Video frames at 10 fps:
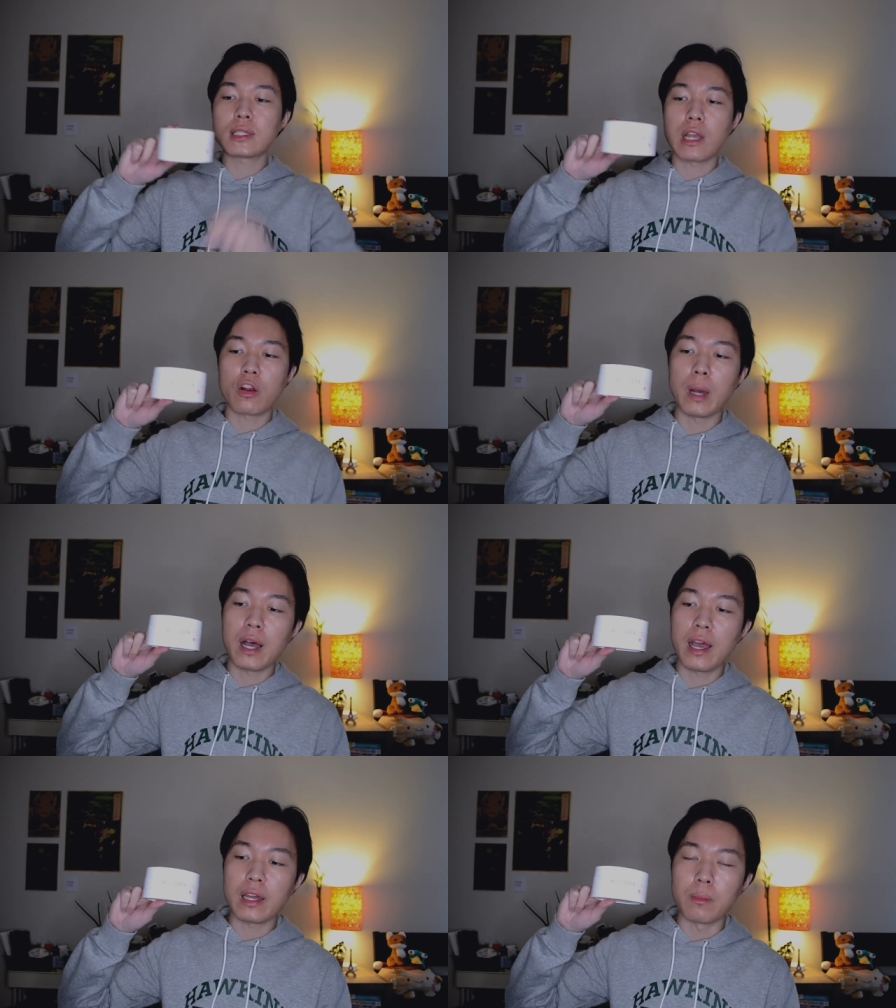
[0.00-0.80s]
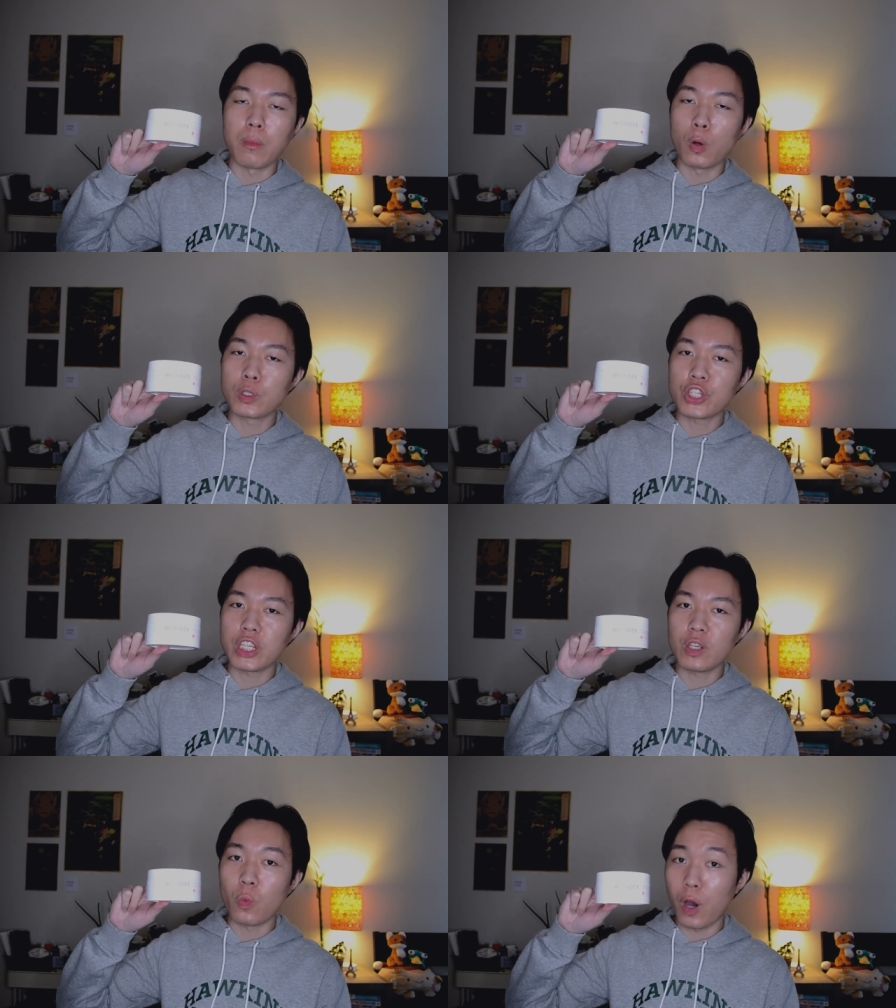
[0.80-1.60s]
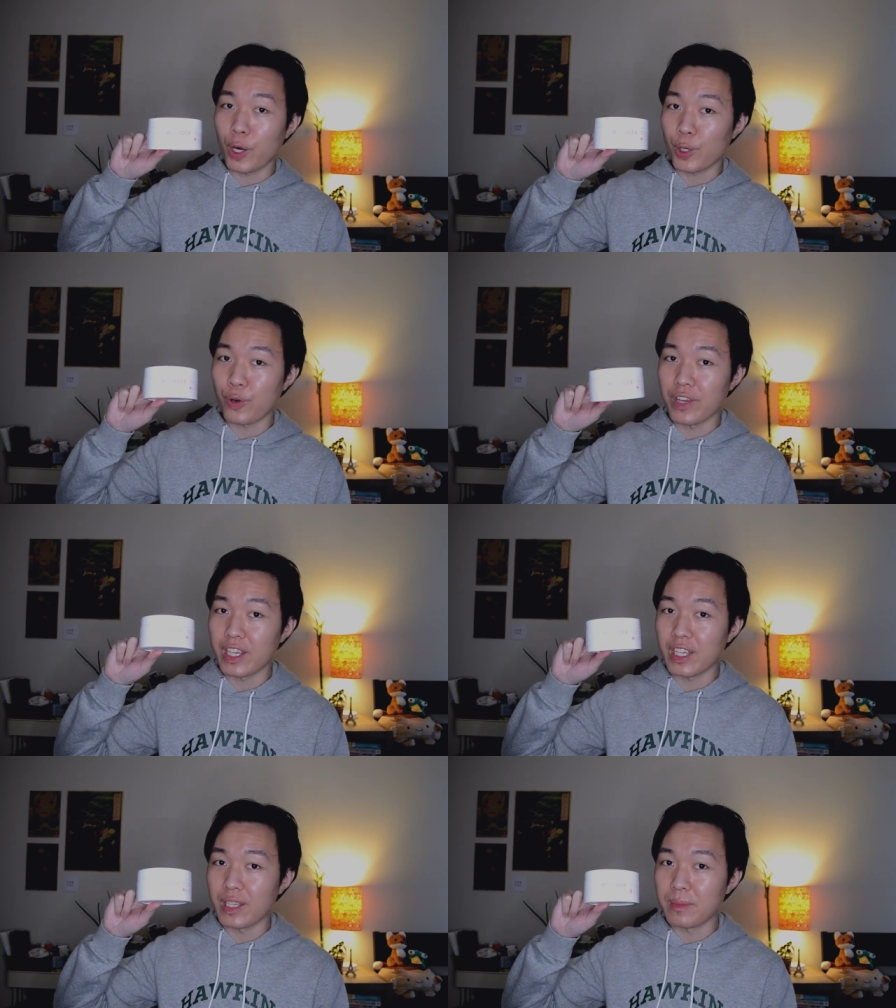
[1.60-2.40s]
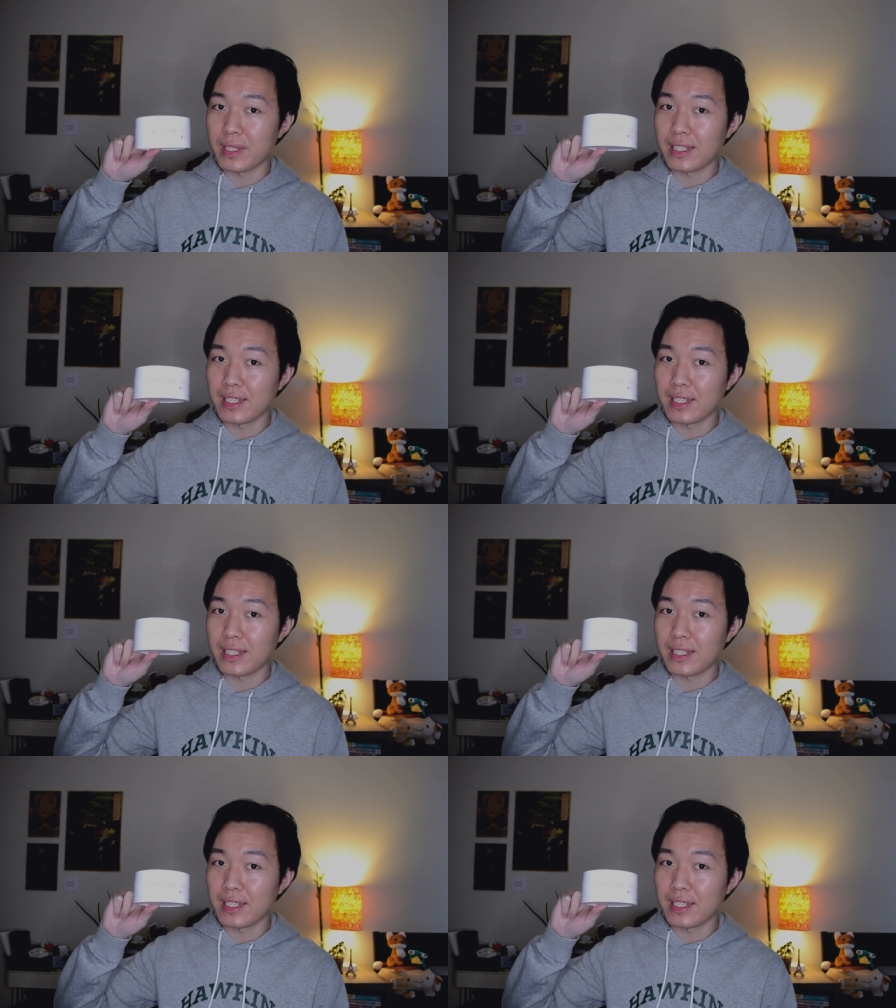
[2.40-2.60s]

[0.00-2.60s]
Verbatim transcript: Ceramide Mochi Water Cream.